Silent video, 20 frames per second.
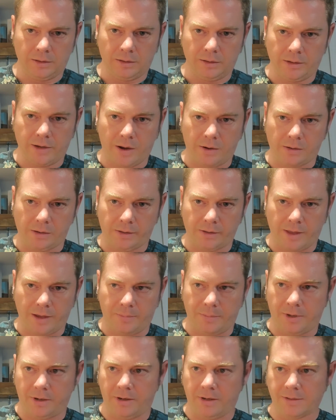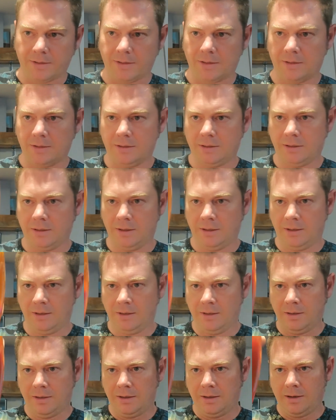Look how clear that beer is.
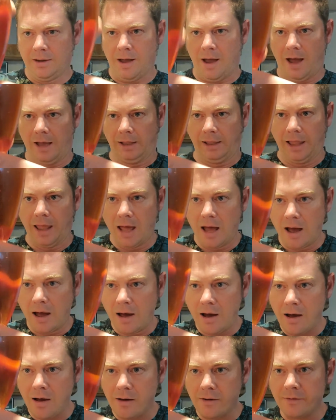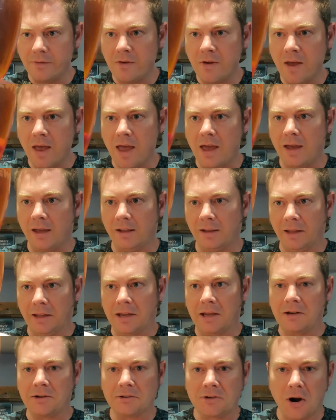I love
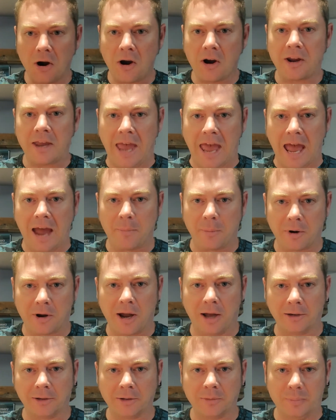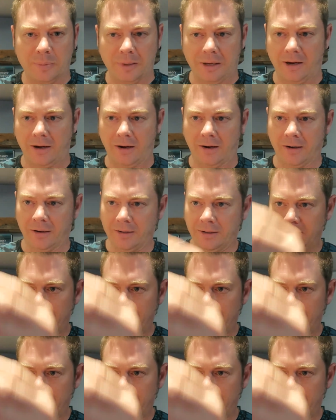like a dark amber colored beer